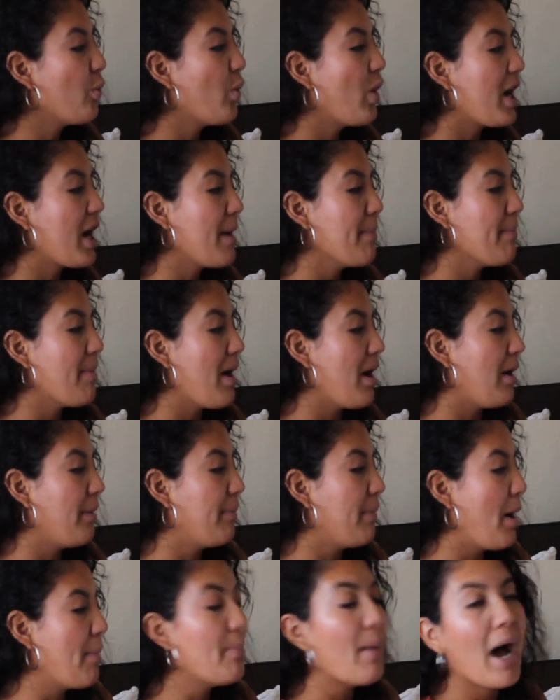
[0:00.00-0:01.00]
what am
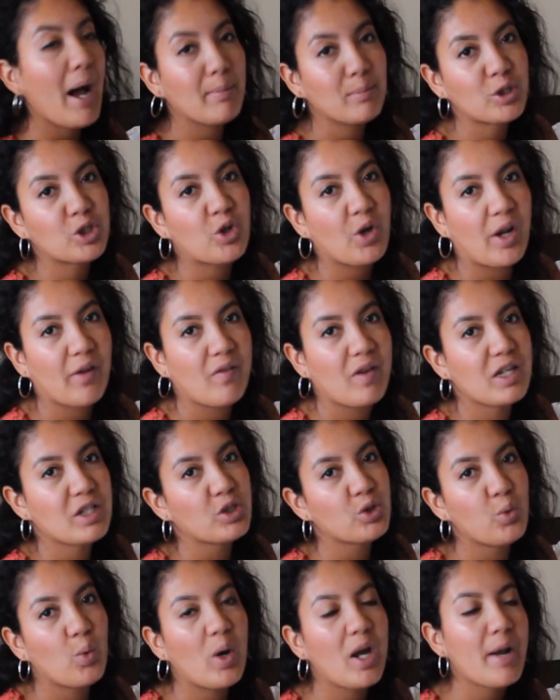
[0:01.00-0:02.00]
mom's
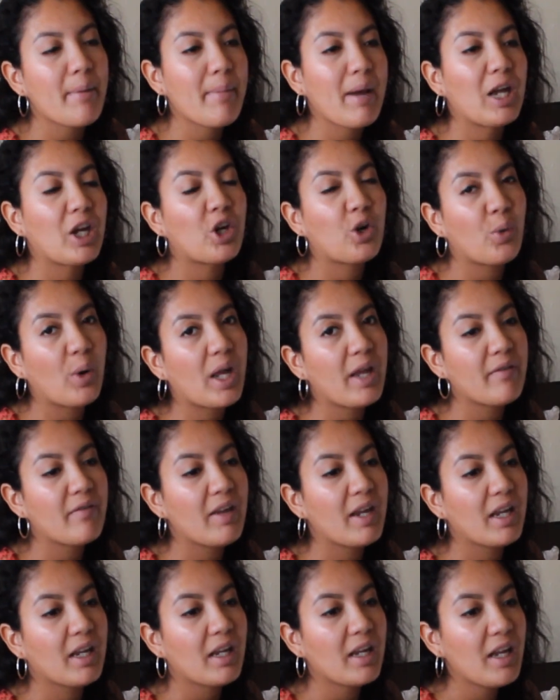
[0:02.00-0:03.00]
cravings? What am I
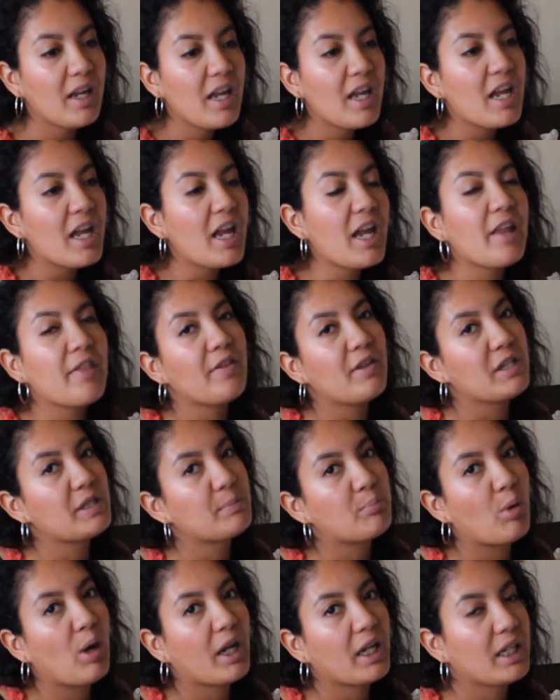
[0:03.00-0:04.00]
craving in
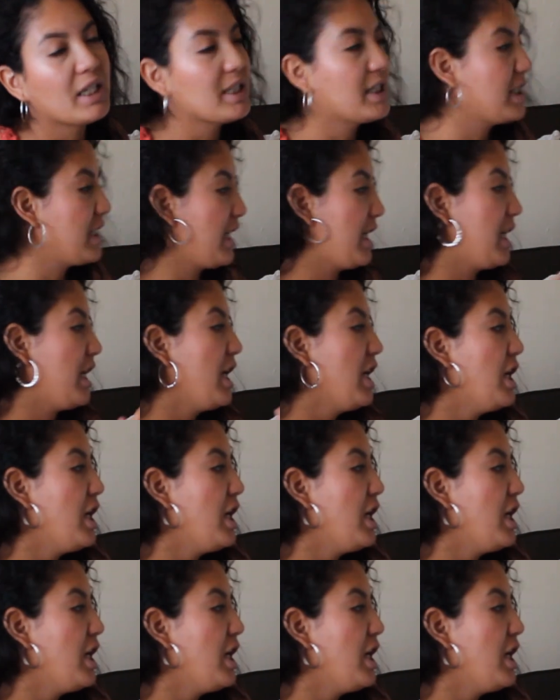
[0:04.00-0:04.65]
this pregnancy?